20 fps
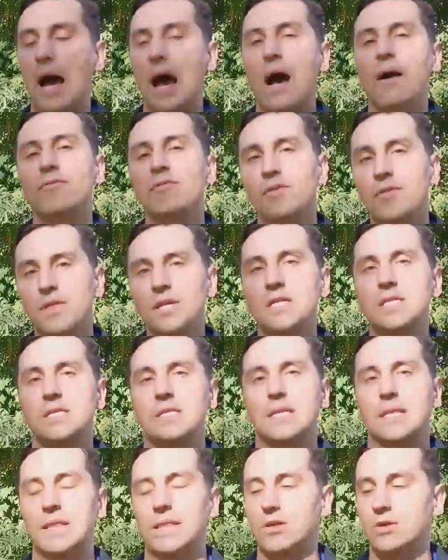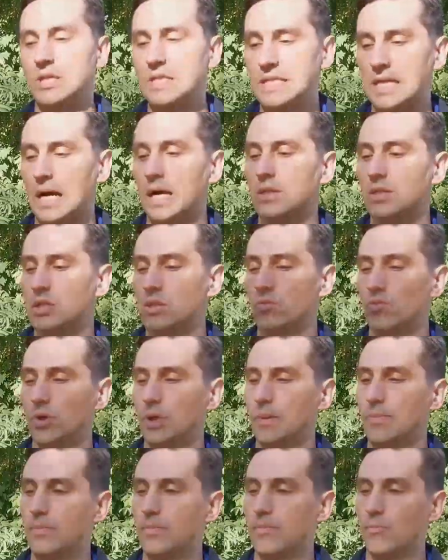After this, the results
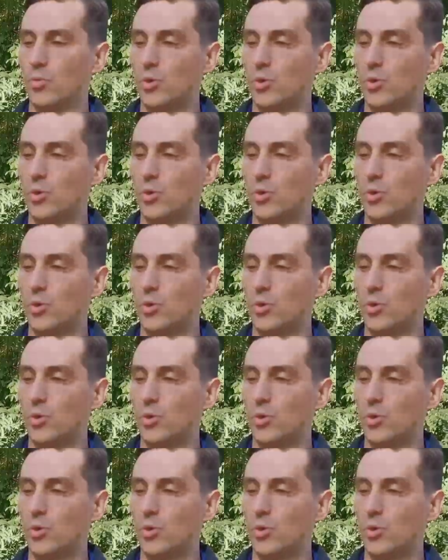will,